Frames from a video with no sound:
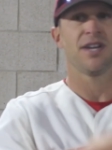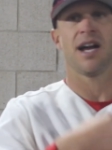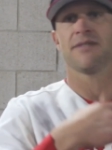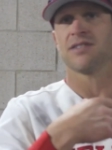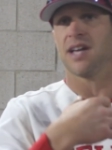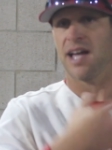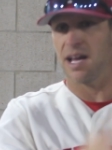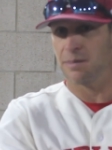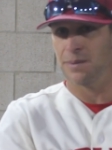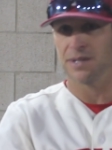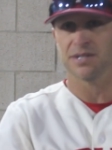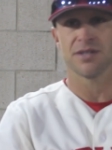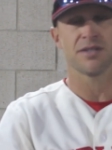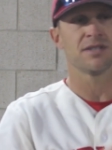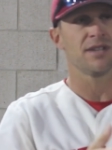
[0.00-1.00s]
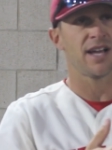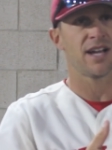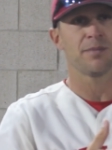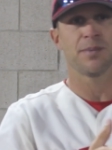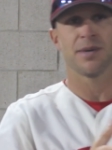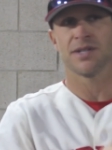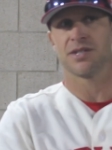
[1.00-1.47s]
You have to add pitches and
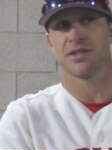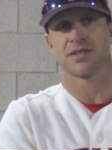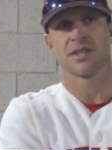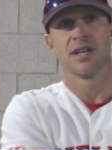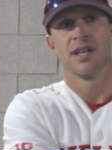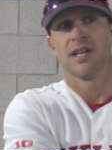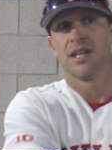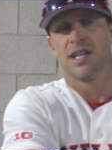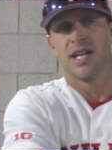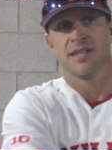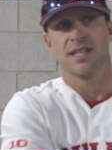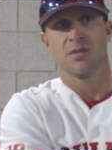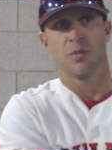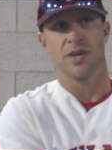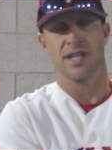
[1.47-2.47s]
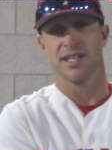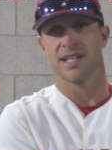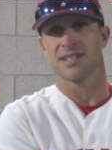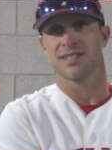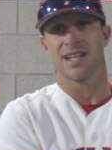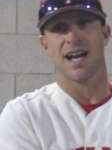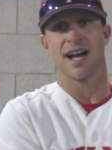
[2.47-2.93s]
add pitches. And then when he
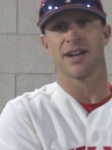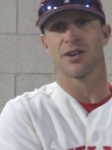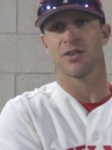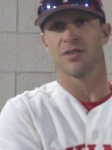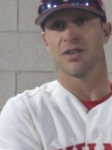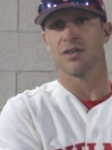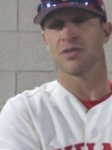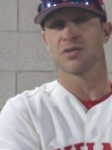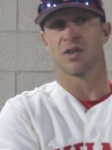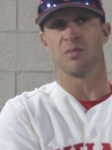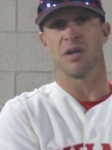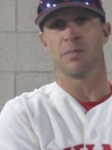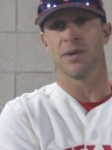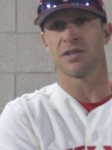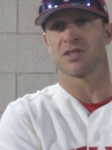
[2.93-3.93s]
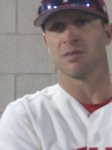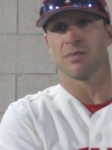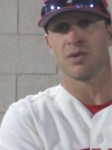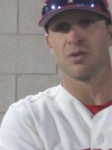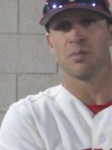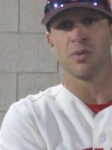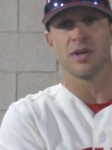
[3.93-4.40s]
gets tired and there's going to be pitches in the
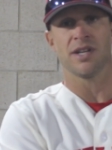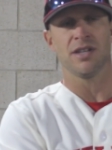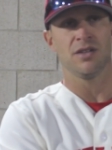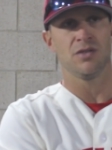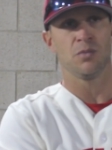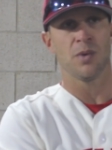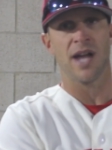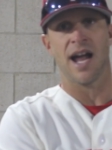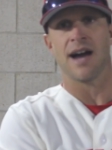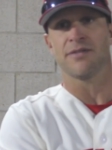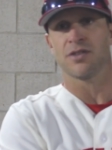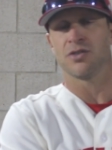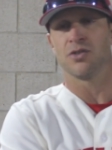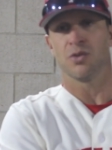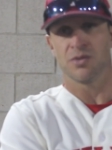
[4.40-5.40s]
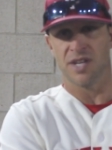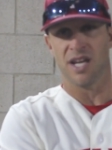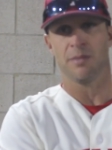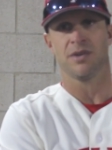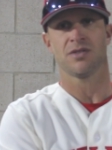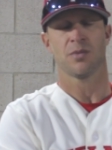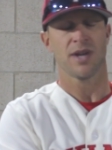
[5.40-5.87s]
middle of the plate, we have to do
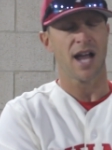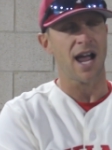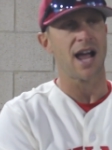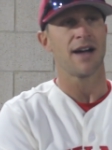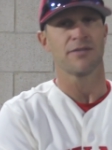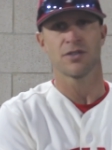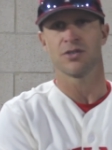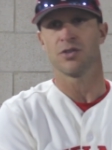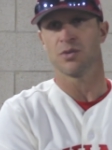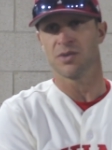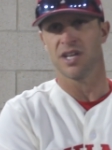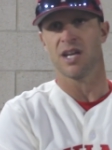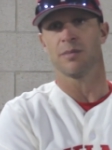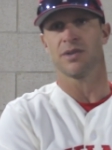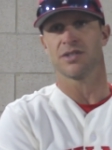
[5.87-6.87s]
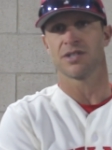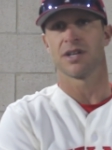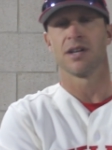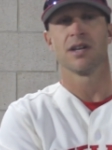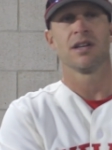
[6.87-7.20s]
damage. We have to do damage.